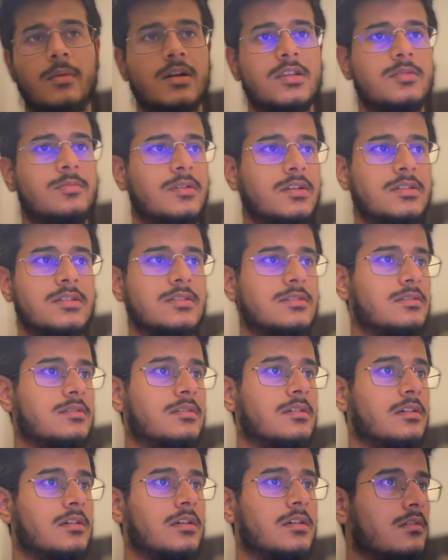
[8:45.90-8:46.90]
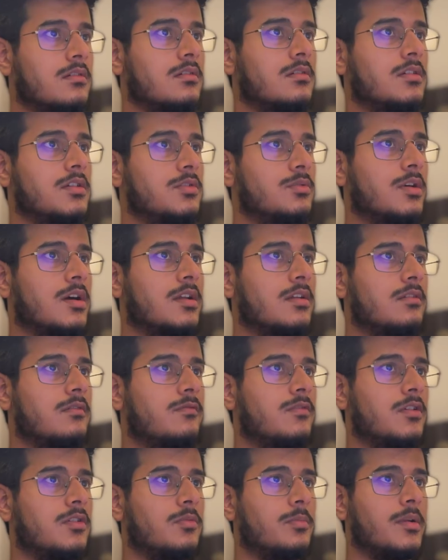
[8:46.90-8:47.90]
but just the URL for
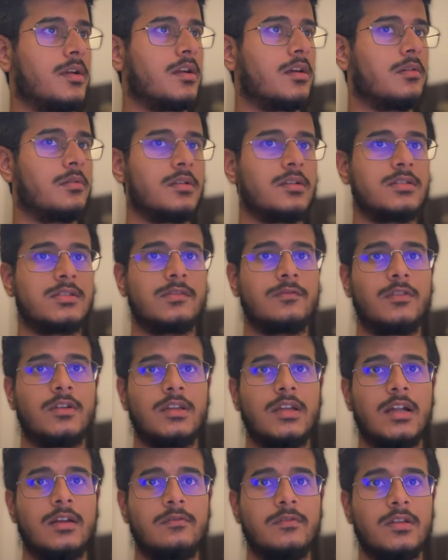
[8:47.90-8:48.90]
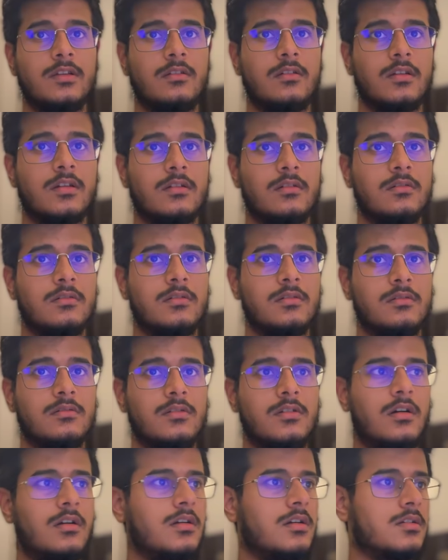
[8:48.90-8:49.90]
OpenRouter. So for that, we're going to go to
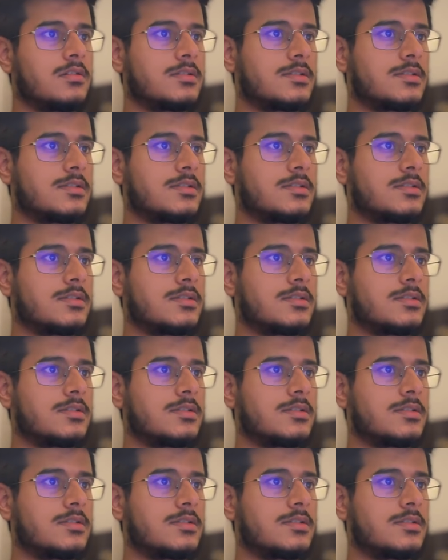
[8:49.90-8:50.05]
docs.